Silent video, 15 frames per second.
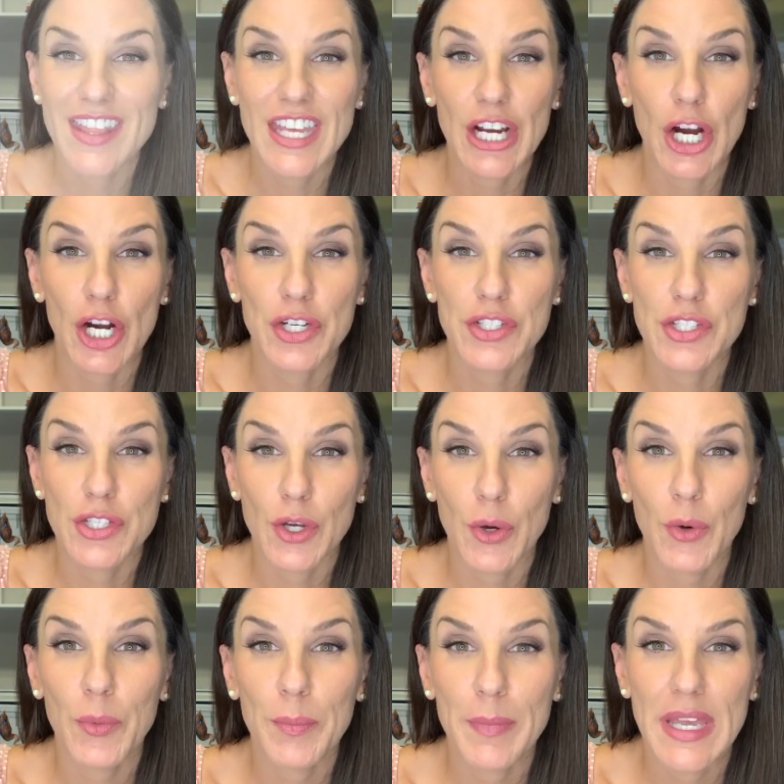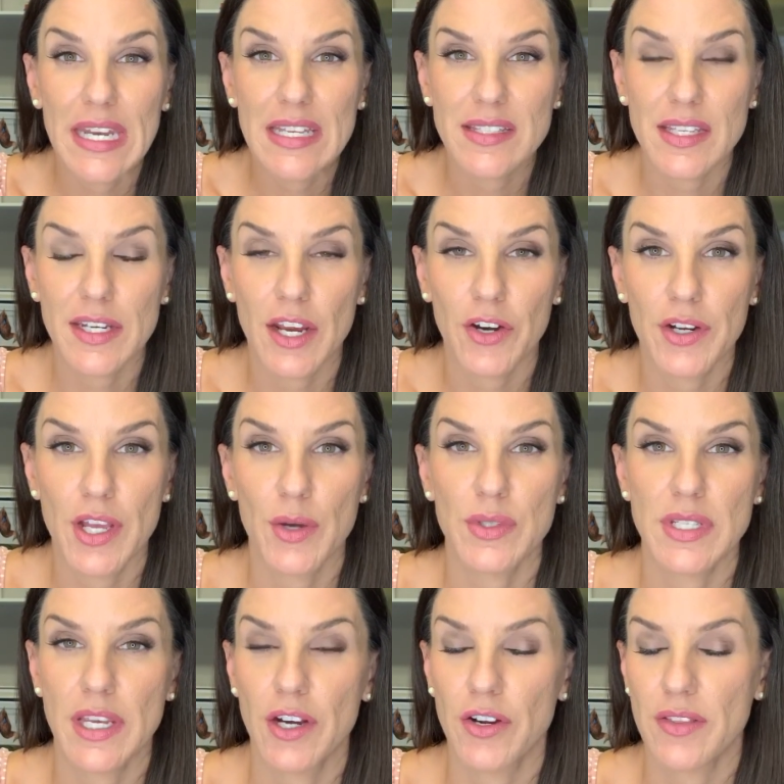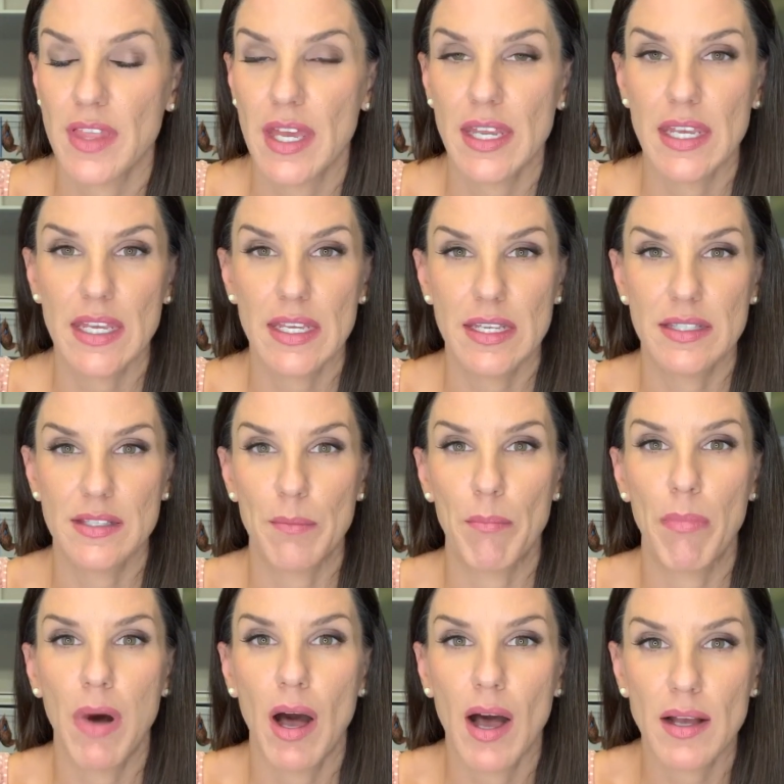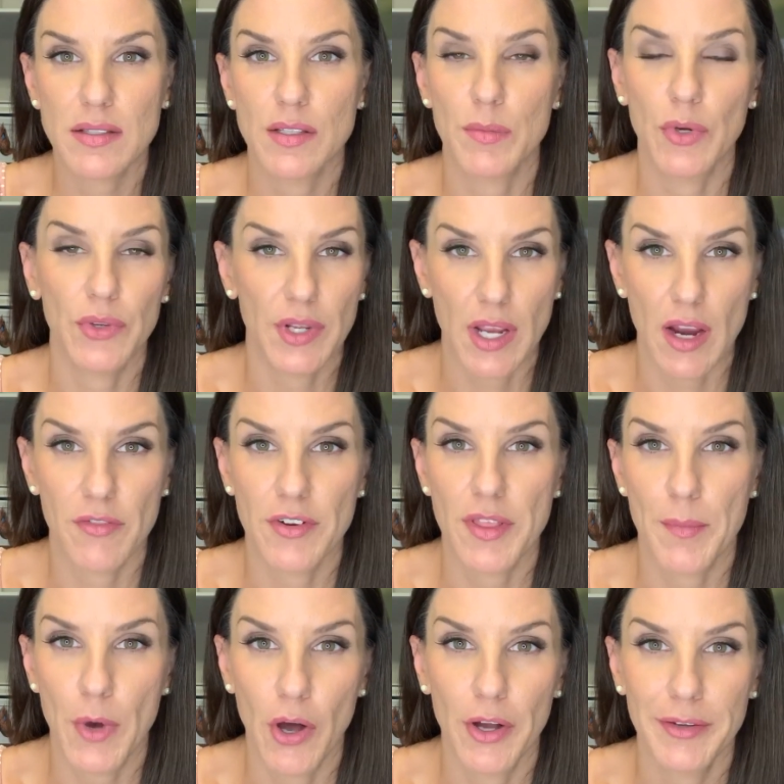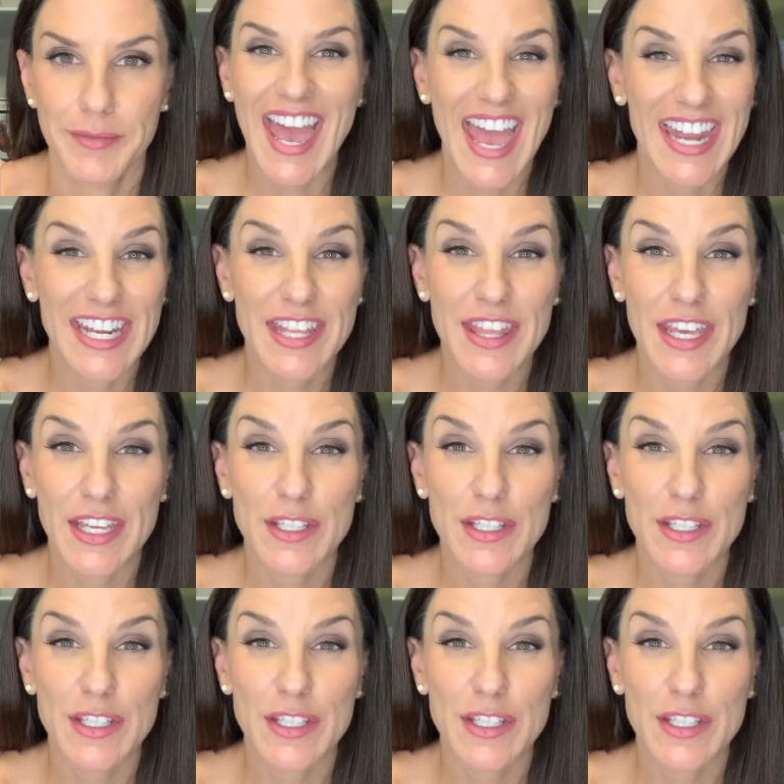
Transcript: There are so many scenarios here that it is impossible to cover them all. Anything